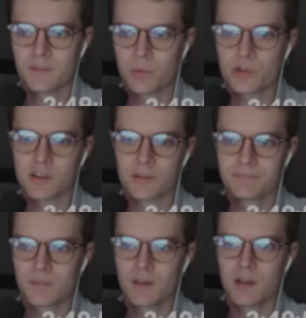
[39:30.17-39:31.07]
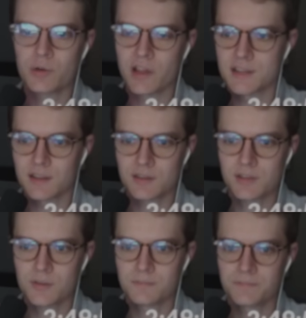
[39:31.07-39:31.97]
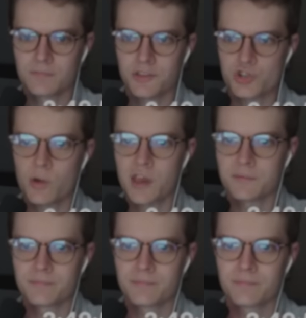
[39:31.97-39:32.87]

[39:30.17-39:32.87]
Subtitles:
The fight against Agatha really wasn't that bad, all things considered,